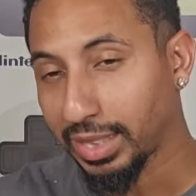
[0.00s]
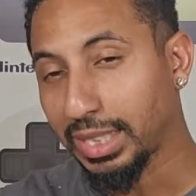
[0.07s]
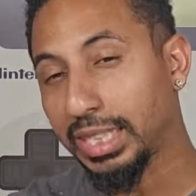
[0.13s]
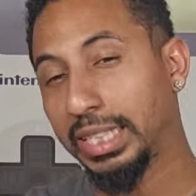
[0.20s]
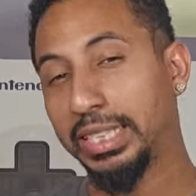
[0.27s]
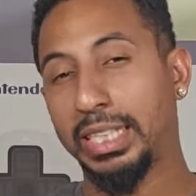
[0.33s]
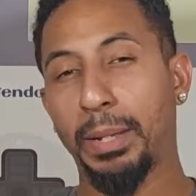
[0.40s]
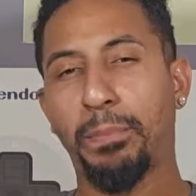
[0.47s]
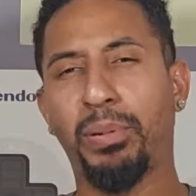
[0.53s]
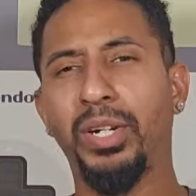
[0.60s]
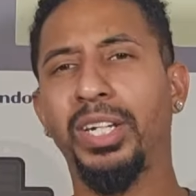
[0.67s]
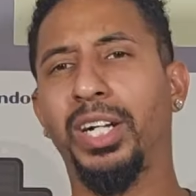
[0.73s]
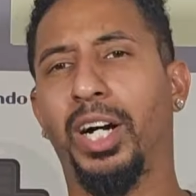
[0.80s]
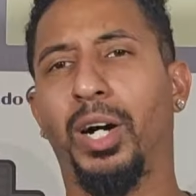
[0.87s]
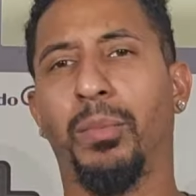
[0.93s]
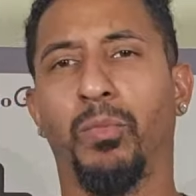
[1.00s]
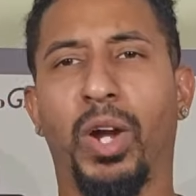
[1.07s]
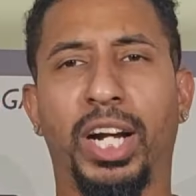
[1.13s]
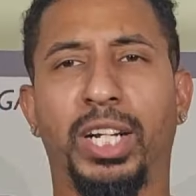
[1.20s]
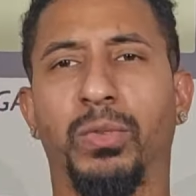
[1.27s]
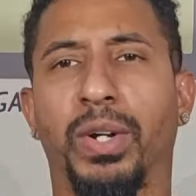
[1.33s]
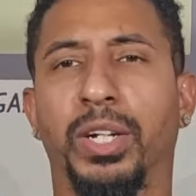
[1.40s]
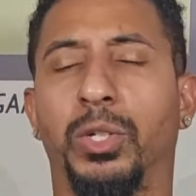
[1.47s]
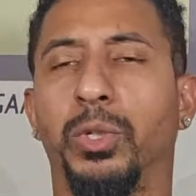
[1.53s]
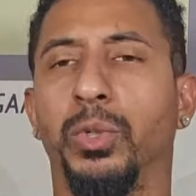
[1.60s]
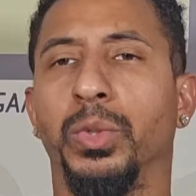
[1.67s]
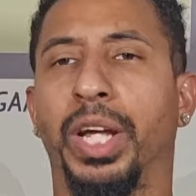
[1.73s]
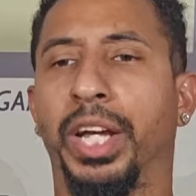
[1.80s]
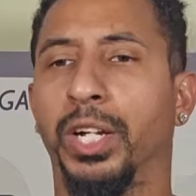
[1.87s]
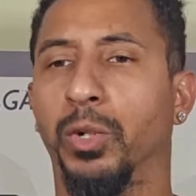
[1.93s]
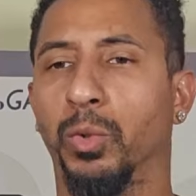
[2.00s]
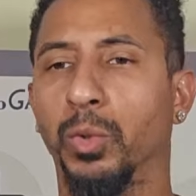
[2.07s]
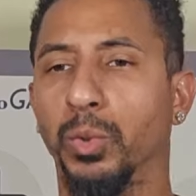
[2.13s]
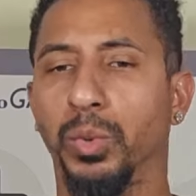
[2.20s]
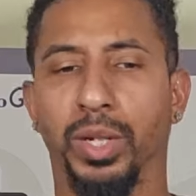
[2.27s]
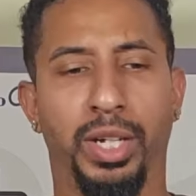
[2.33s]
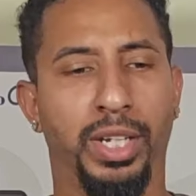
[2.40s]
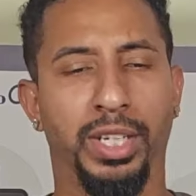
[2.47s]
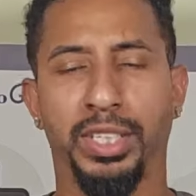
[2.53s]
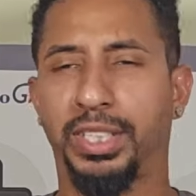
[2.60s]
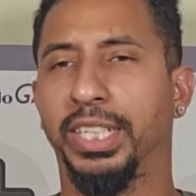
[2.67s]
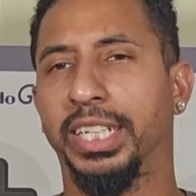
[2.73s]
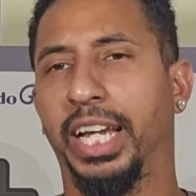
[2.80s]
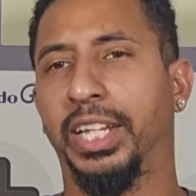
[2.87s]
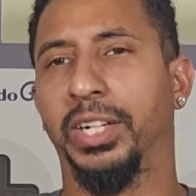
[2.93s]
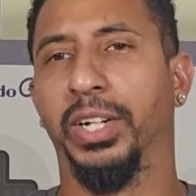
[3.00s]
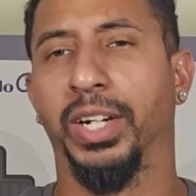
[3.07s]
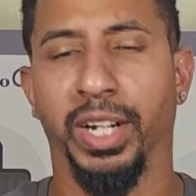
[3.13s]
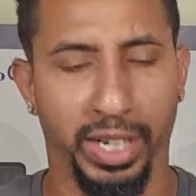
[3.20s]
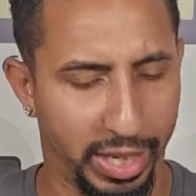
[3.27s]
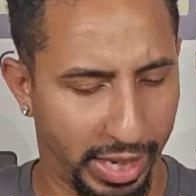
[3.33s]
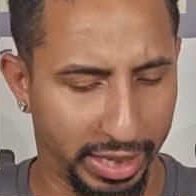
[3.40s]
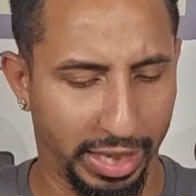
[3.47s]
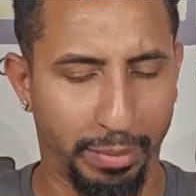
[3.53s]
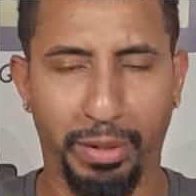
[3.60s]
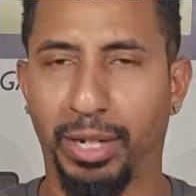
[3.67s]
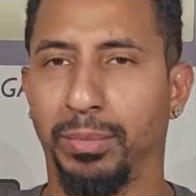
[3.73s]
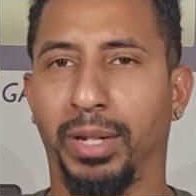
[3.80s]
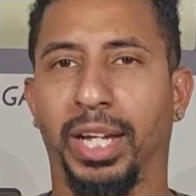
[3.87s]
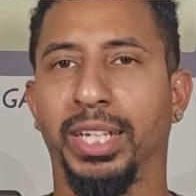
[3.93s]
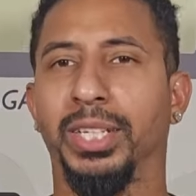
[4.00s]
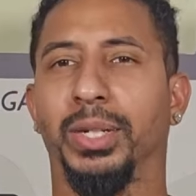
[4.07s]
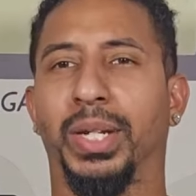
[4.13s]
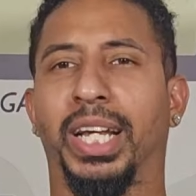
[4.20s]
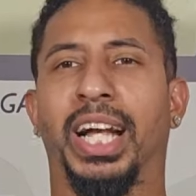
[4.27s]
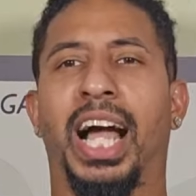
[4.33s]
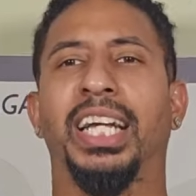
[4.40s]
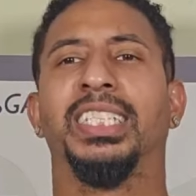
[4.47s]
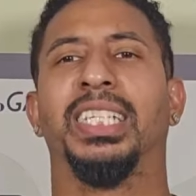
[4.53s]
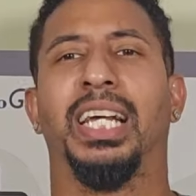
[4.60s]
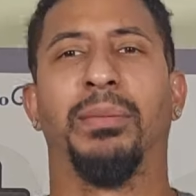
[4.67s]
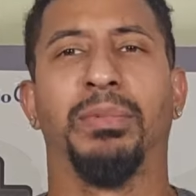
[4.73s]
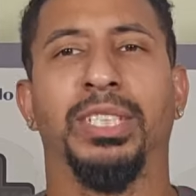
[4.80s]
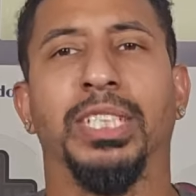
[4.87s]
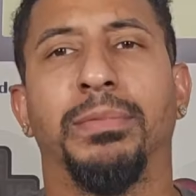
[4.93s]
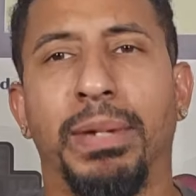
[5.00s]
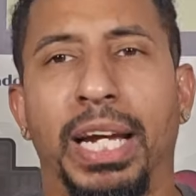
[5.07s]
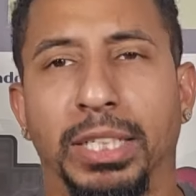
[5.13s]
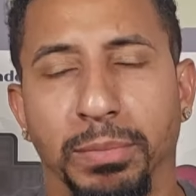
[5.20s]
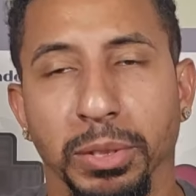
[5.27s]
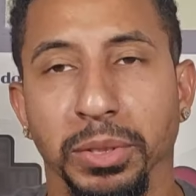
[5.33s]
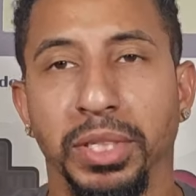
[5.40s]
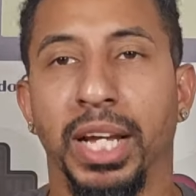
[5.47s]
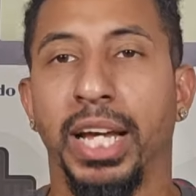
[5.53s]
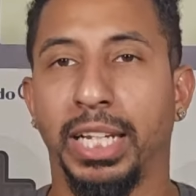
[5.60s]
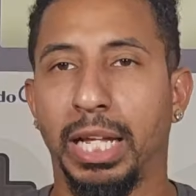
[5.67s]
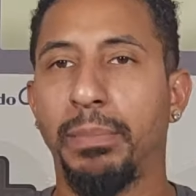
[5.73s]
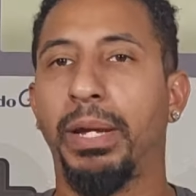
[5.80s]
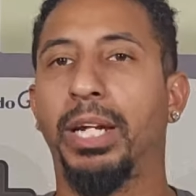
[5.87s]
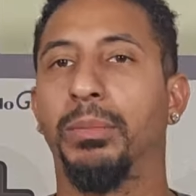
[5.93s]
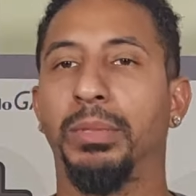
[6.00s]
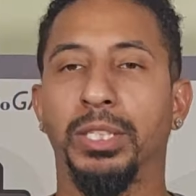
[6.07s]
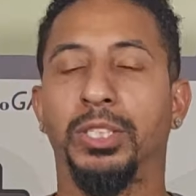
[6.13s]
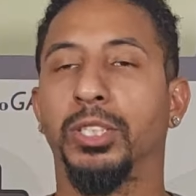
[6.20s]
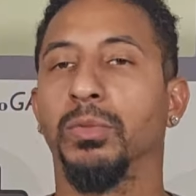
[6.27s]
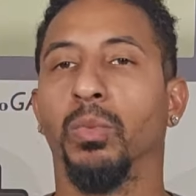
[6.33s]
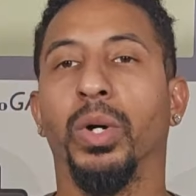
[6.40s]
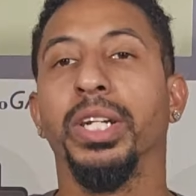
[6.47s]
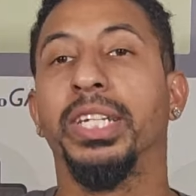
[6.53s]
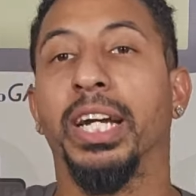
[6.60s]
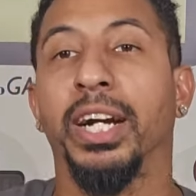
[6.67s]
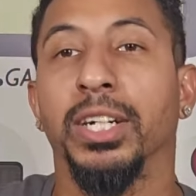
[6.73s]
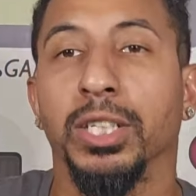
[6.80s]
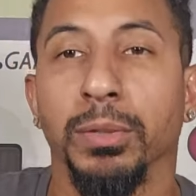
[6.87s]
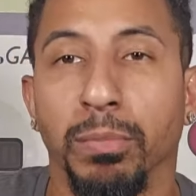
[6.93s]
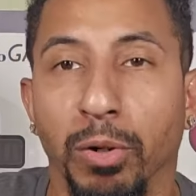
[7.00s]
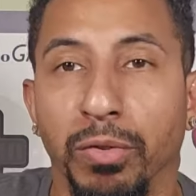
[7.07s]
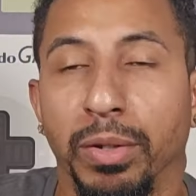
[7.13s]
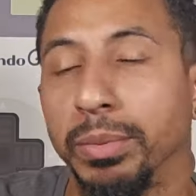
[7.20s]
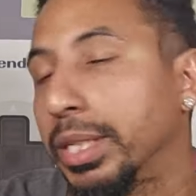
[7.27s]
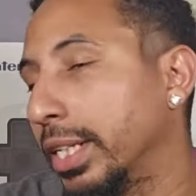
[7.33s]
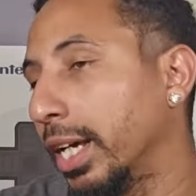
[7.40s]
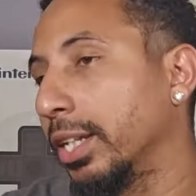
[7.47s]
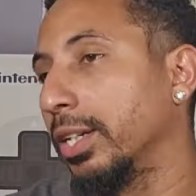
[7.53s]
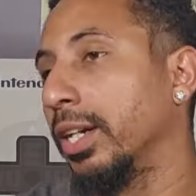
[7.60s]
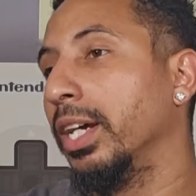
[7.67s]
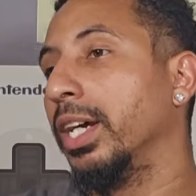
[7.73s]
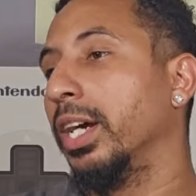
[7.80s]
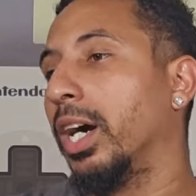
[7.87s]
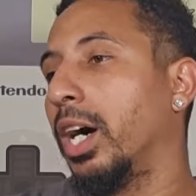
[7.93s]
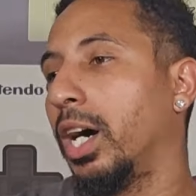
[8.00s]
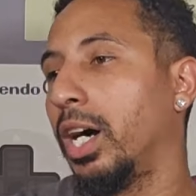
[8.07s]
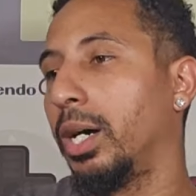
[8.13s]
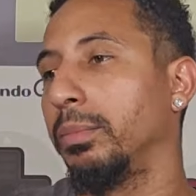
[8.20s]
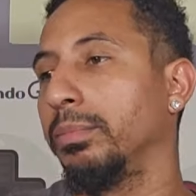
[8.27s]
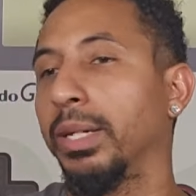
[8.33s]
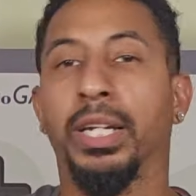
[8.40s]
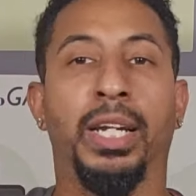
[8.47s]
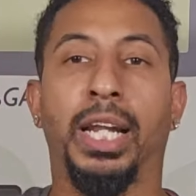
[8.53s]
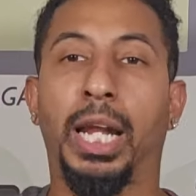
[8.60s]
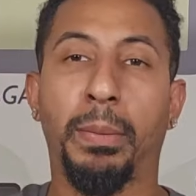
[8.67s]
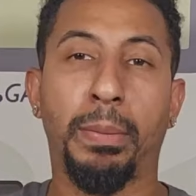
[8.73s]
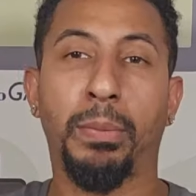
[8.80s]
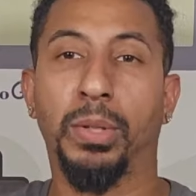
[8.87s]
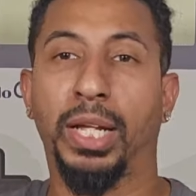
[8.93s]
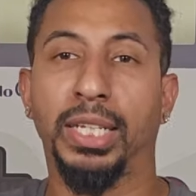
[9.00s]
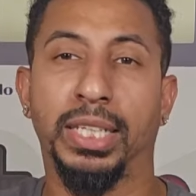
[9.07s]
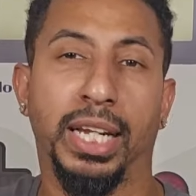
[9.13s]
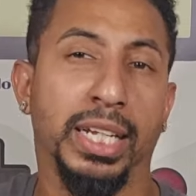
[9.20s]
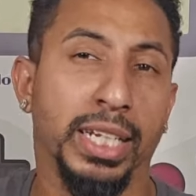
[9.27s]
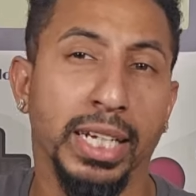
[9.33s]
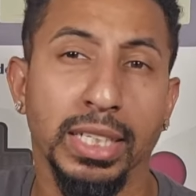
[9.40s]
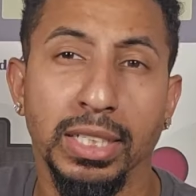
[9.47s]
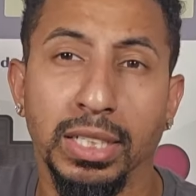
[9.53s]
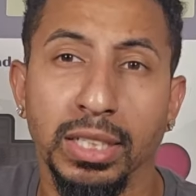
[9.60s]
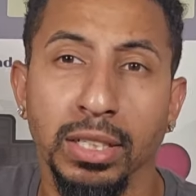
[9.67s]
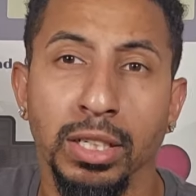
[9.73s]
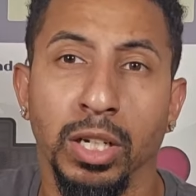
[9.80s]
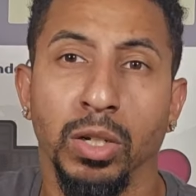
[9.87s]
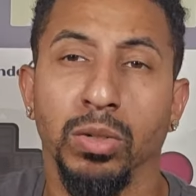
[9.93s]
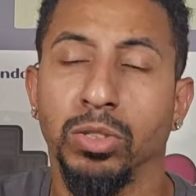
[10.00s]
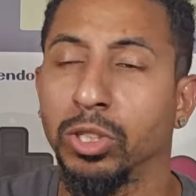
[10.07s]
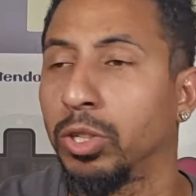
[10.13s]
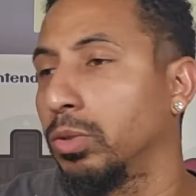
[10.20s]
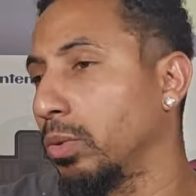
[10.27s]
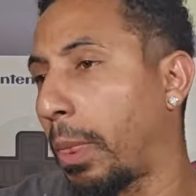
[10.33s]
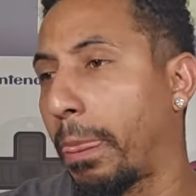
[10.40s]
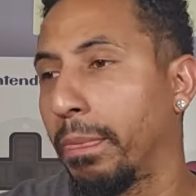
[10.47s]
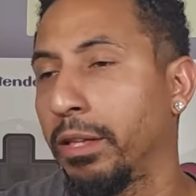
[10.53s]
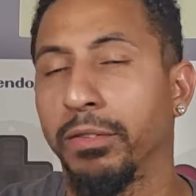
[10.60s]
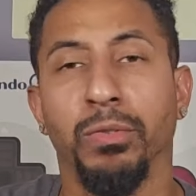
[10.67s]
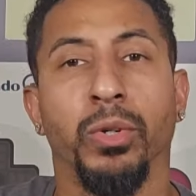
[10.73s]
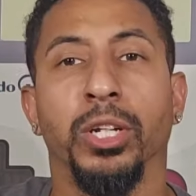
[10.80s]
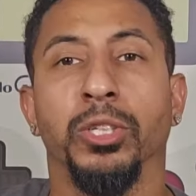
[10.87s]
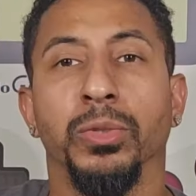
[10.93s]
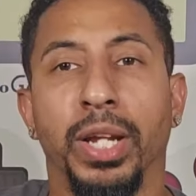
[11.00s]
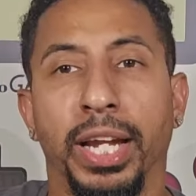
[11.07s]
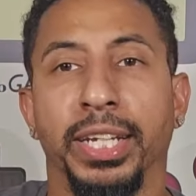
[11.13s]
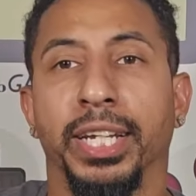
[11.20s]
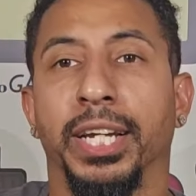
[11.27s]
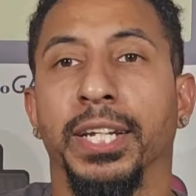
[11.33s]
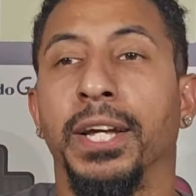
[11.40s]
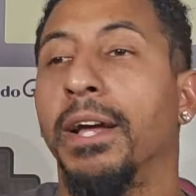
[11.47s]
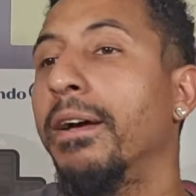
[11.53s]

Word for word: is they put um, Rocket Raccoon and Groot together. Like they made them like you know like ice climbers and Smash Bros. They made them into one character, both of them together. Um, and a lot of people like that, I guess. You know, so if you want to do that again,